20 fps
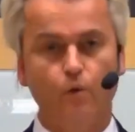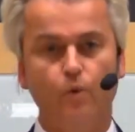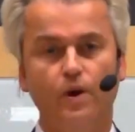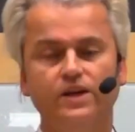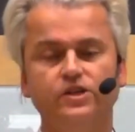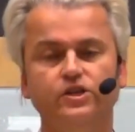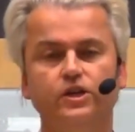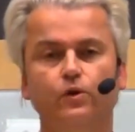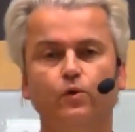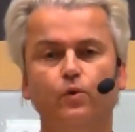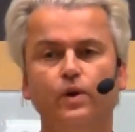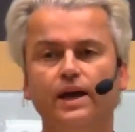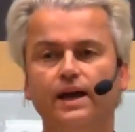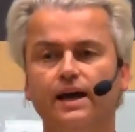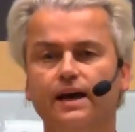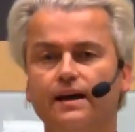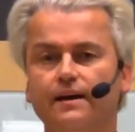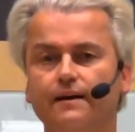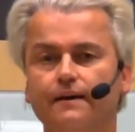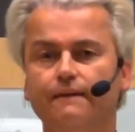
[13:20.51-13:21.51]
where
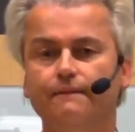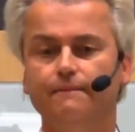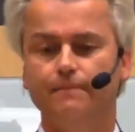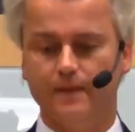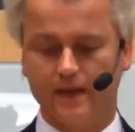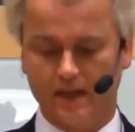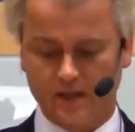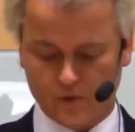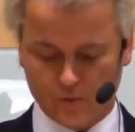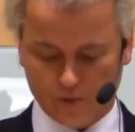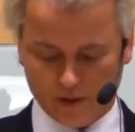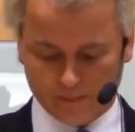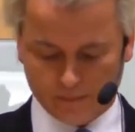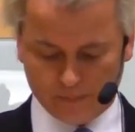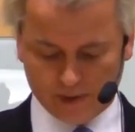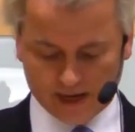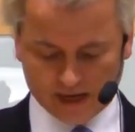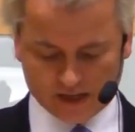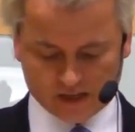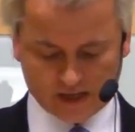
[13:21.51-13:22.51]
Sharia is
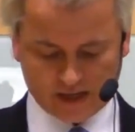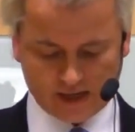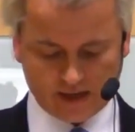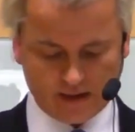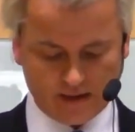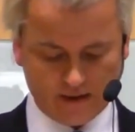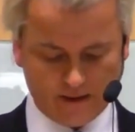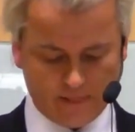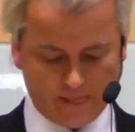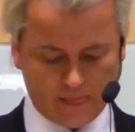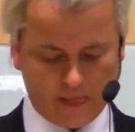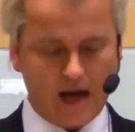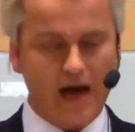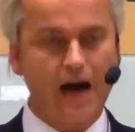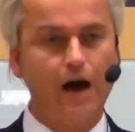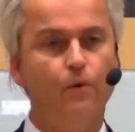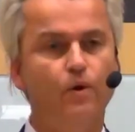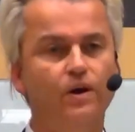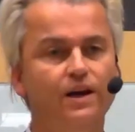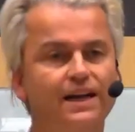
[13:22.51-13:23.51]
replacing
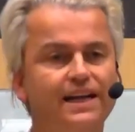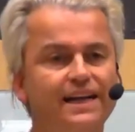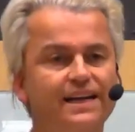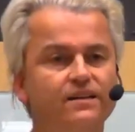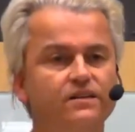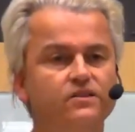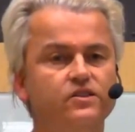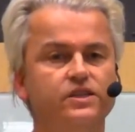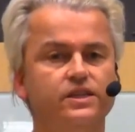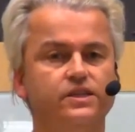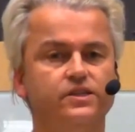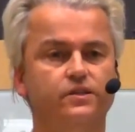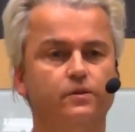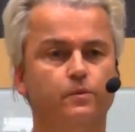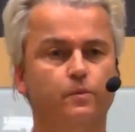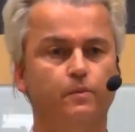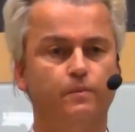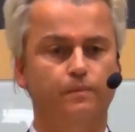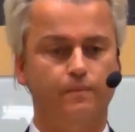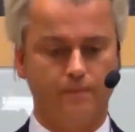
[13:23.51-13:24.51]
our legal
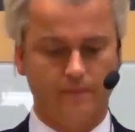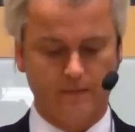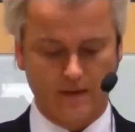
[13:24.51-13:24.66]
system,